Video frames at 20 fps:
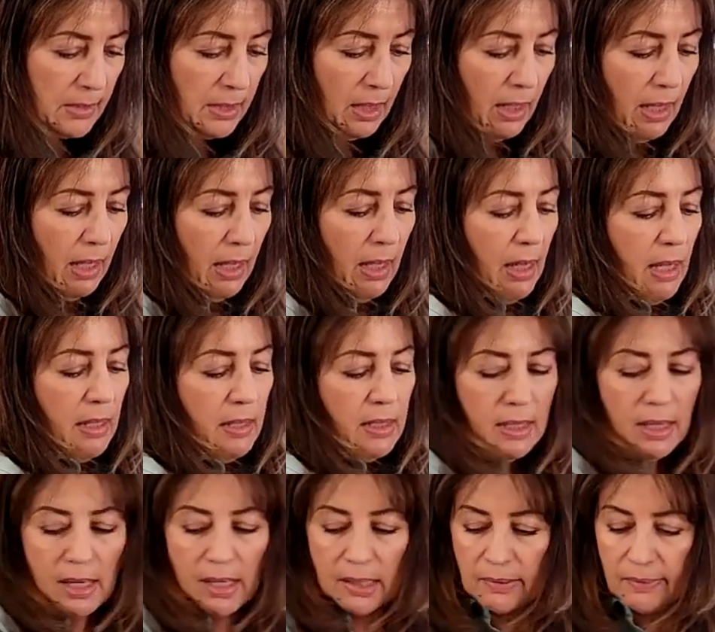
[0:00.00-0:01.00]
And
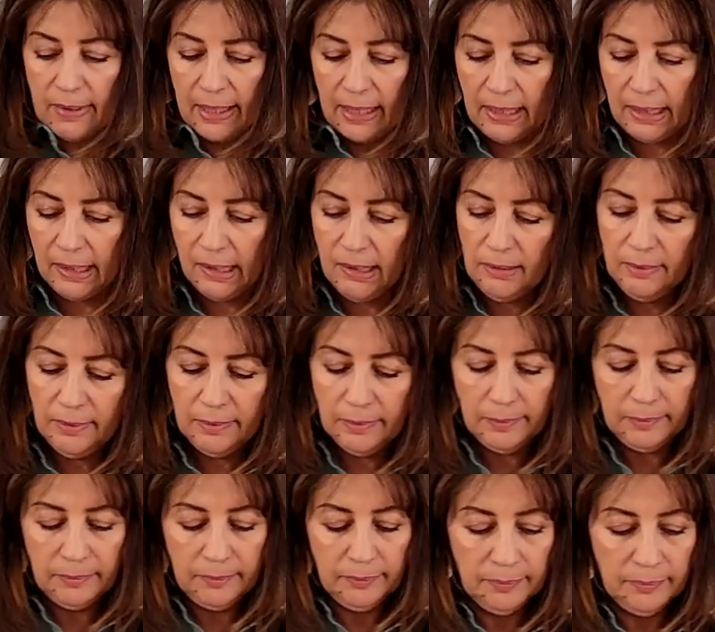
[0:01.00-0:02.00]
oregano,
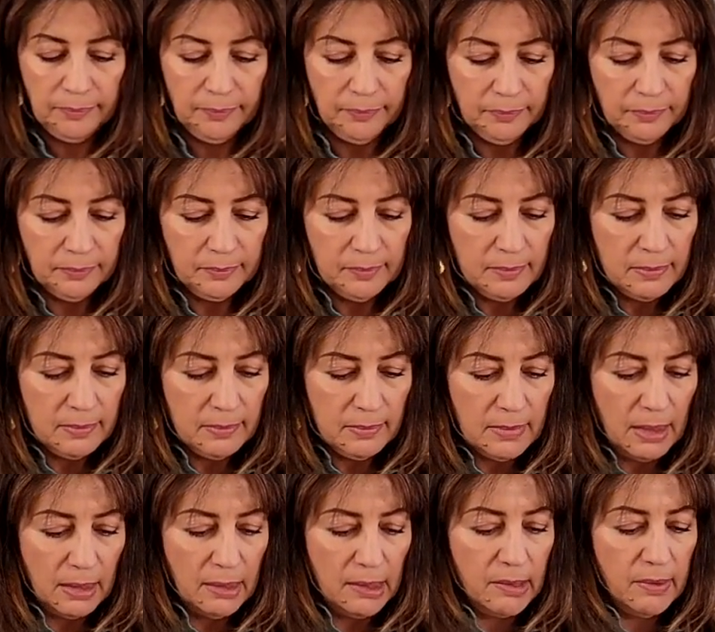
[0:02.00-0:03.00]

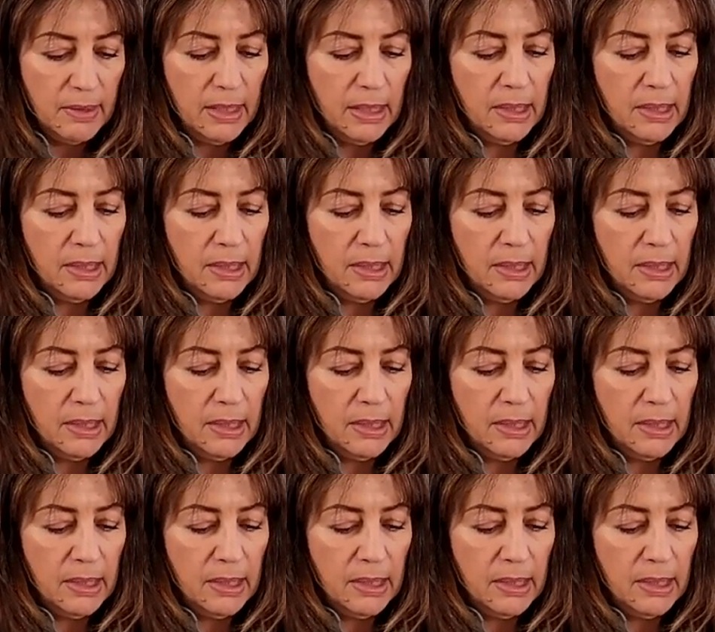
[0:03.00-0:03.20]
our Greek